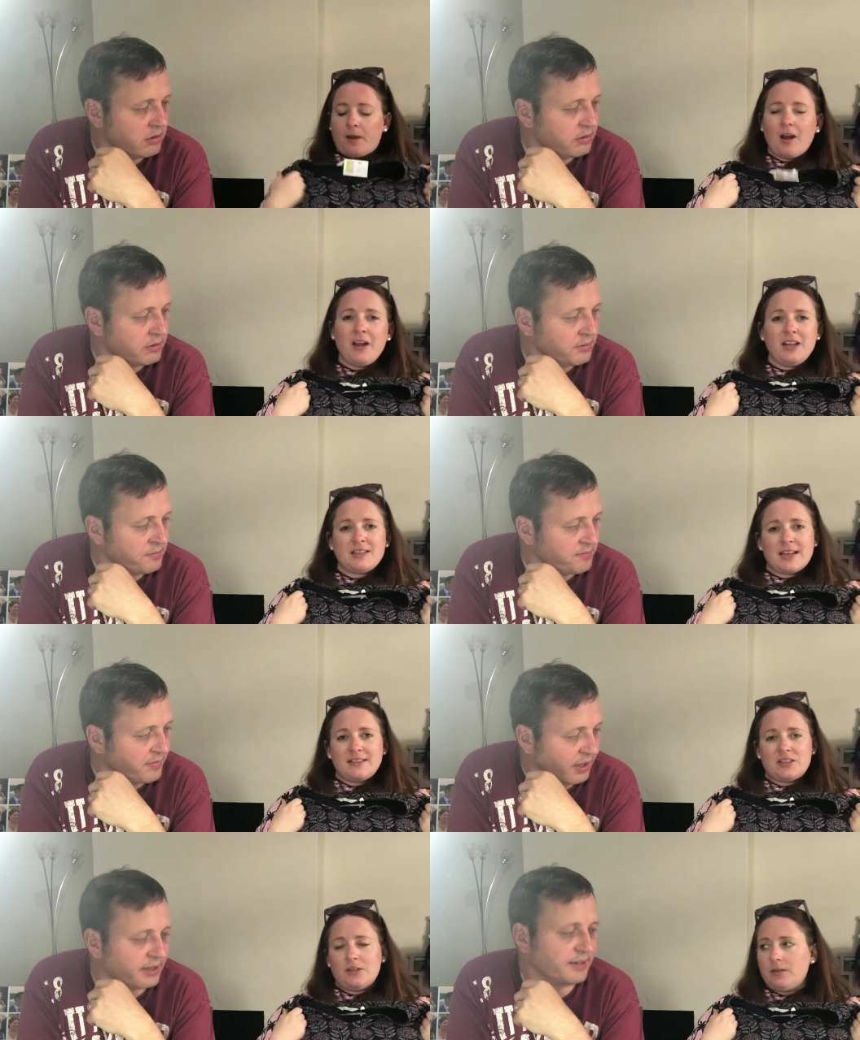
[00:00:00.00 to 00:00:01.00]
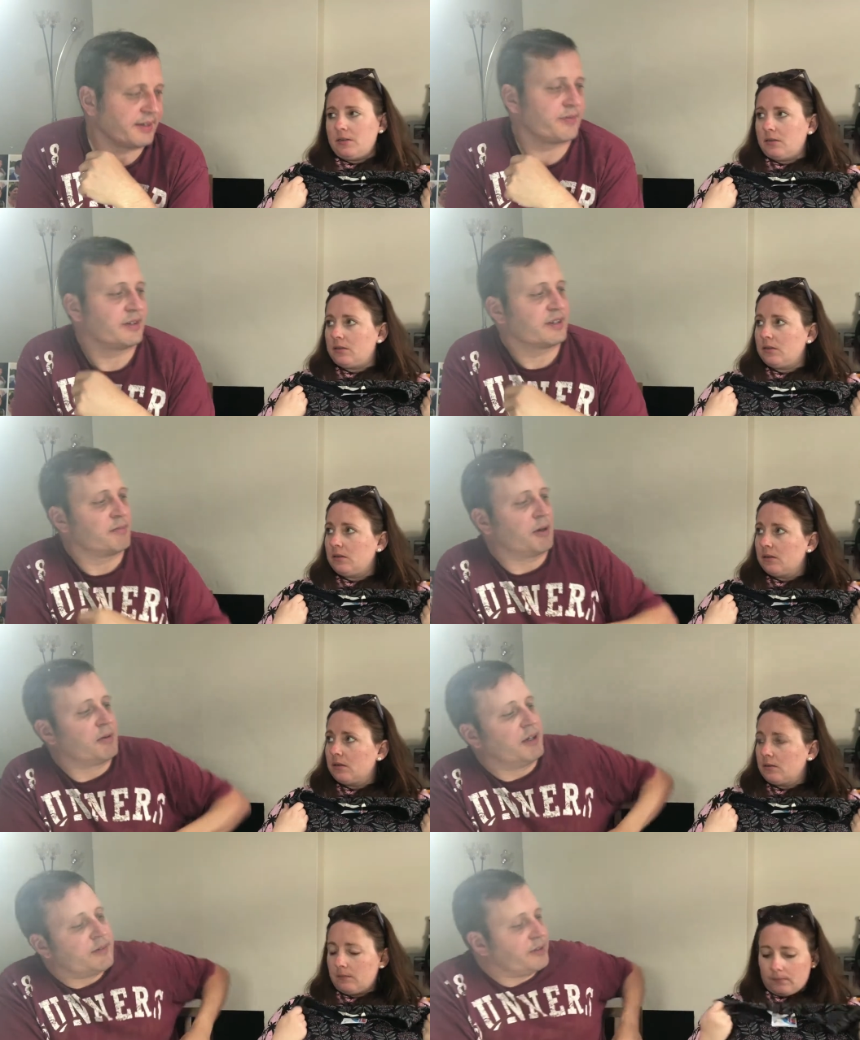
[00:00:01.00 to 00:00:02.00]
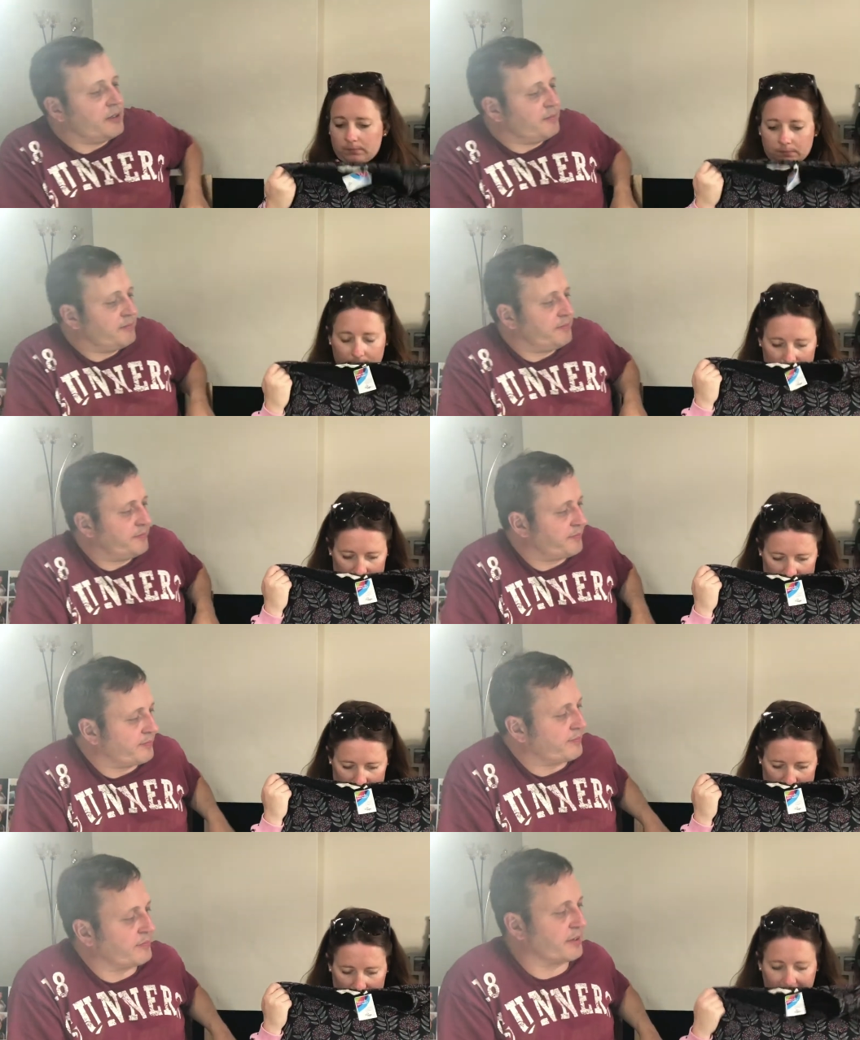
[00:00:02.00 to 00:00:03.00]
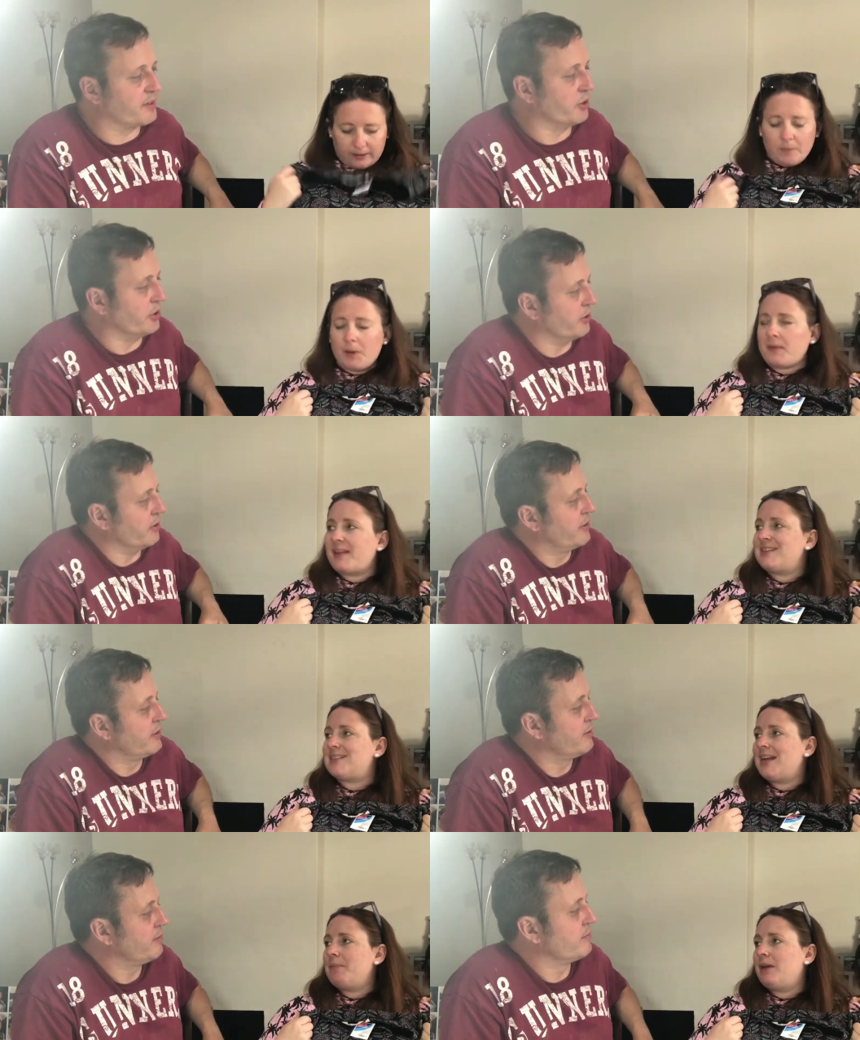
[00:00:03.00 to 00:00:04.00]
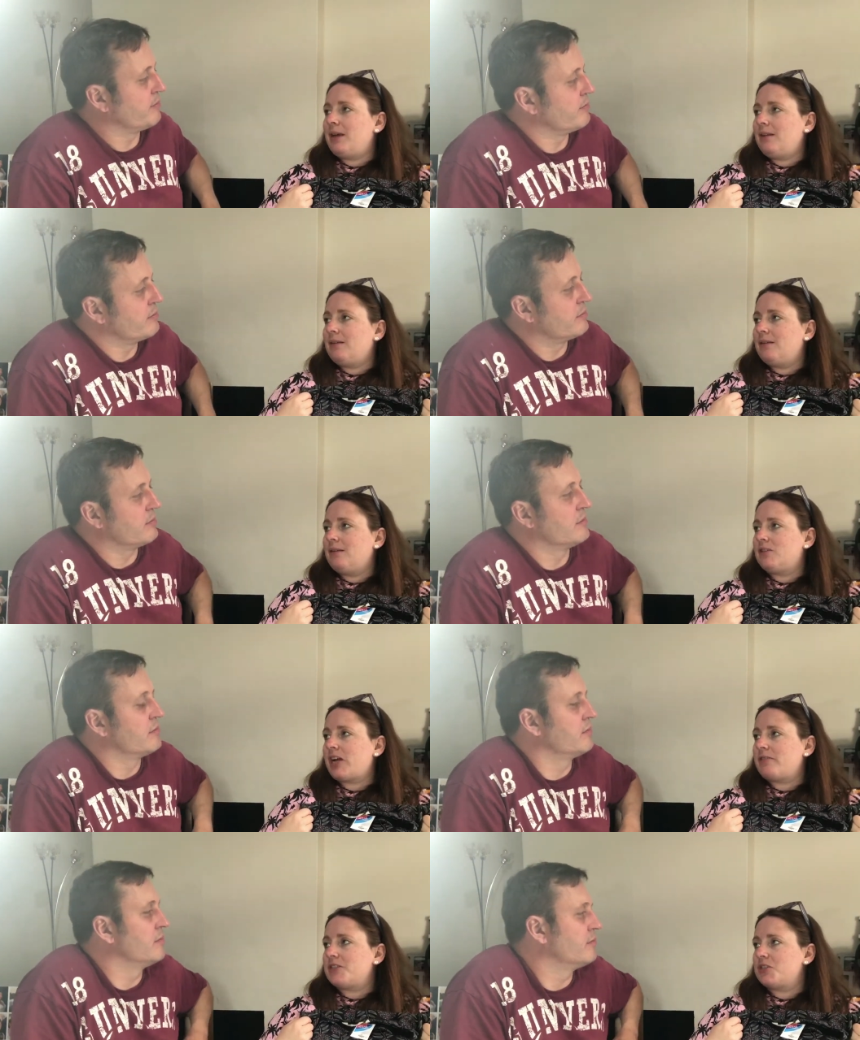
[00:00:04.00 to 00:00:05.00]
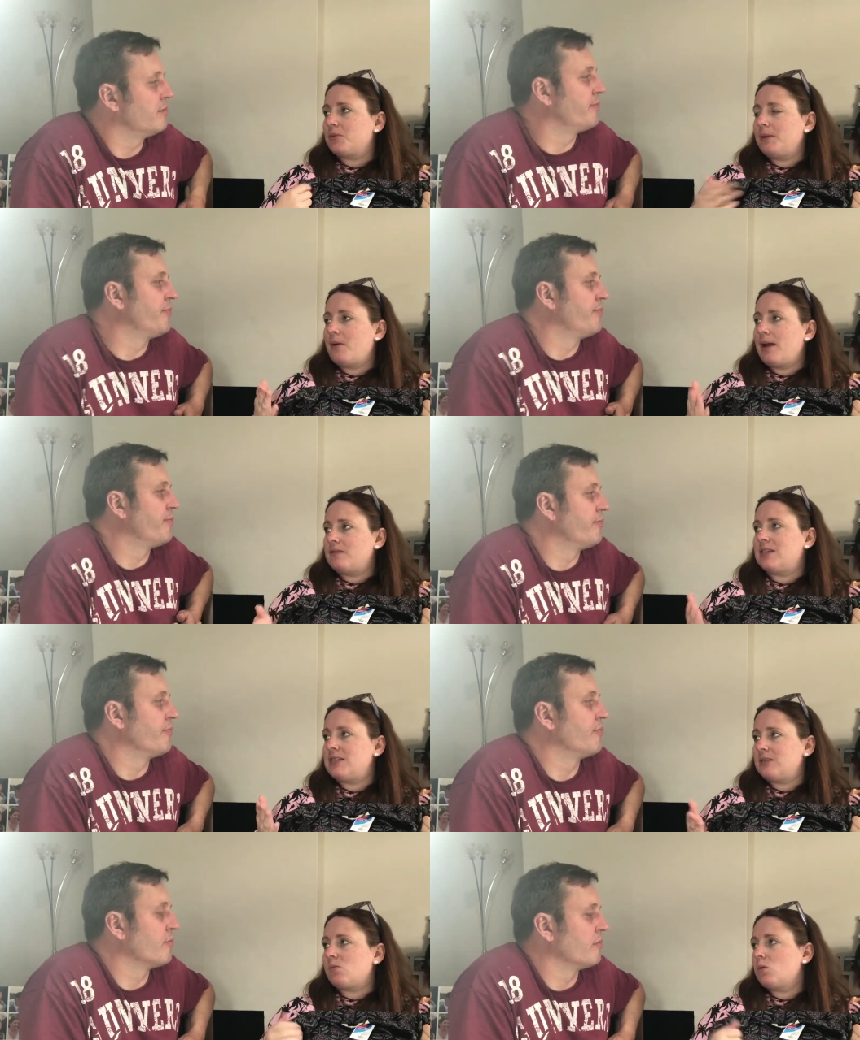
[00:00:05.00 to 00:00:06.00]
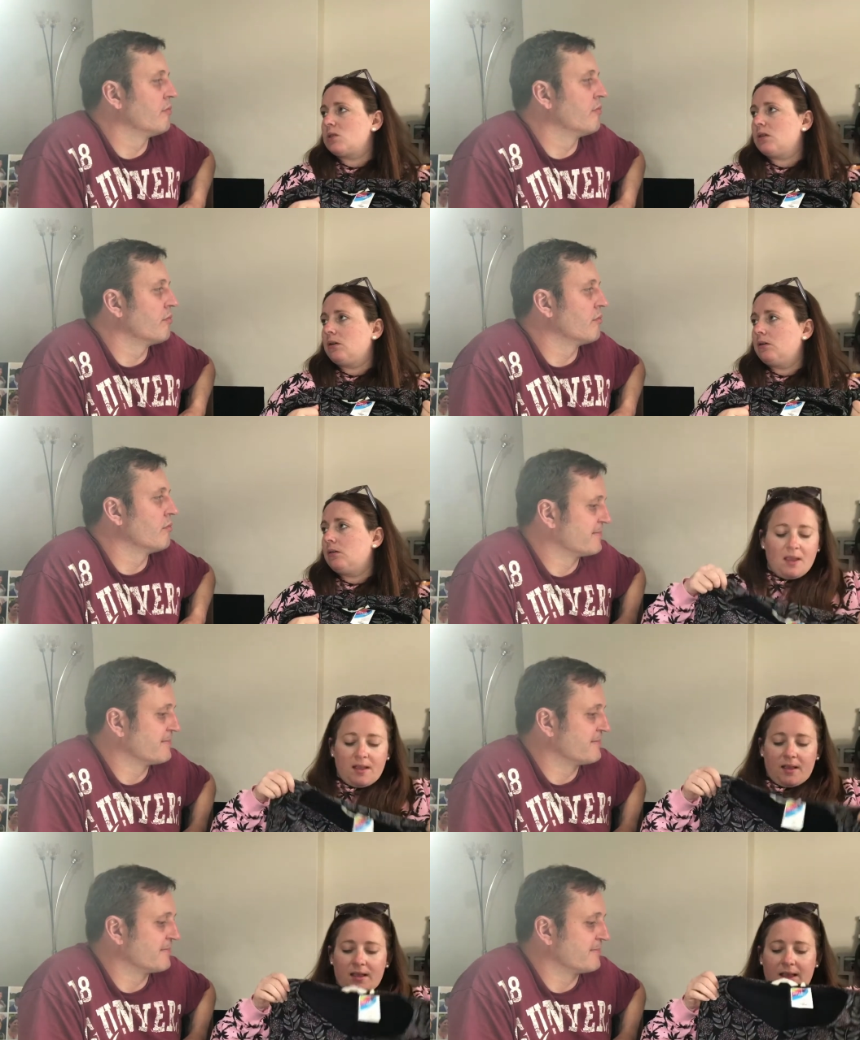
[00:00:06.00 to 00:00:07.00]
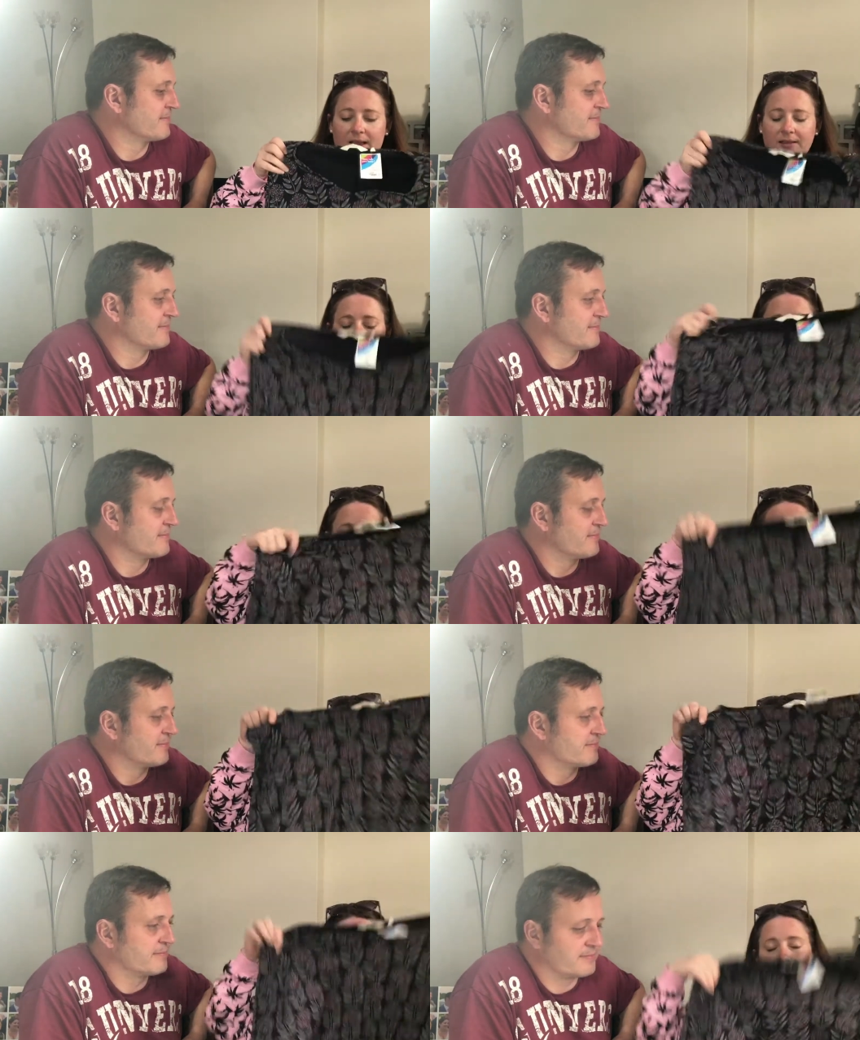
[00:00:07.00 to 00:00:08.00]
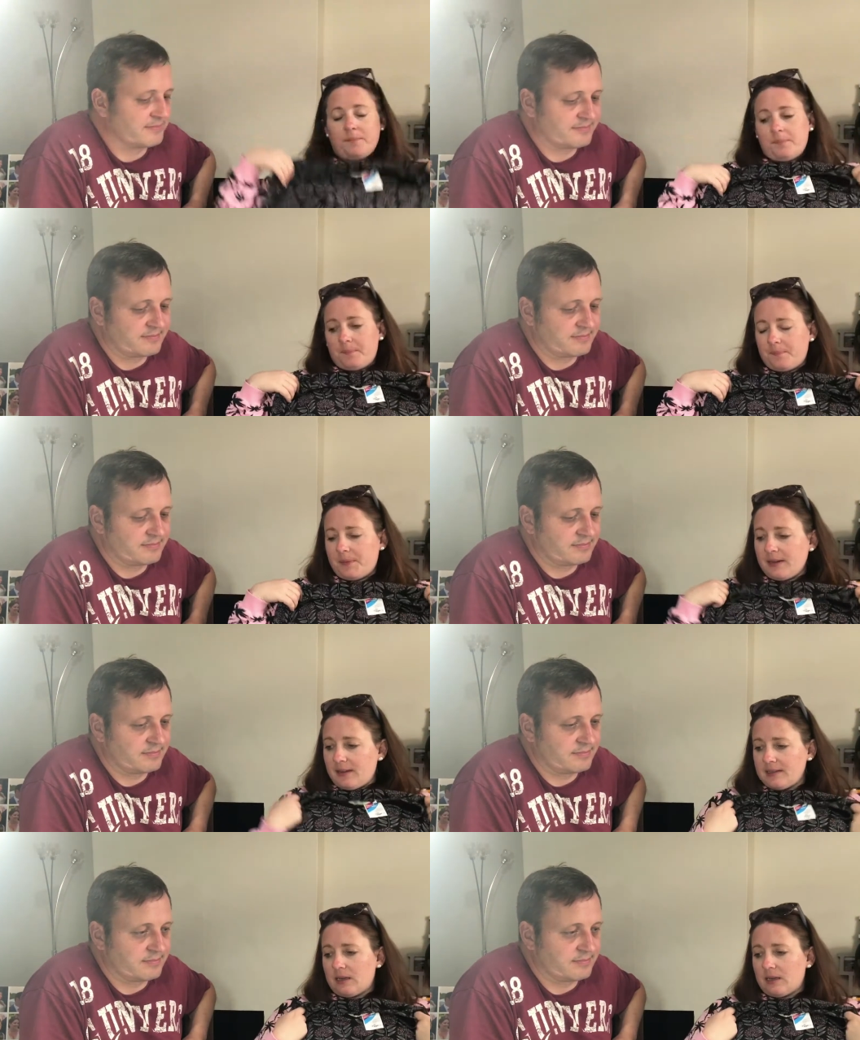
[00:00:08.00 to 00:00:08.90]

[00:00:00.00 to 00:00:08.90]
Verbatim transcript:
Speaker 1: I only tend
Speaker 2: to... I can definitely smell perfume.
Speaker 1: It could be when they steam it in the charity shop, they might have scented water. Yeah, I picked these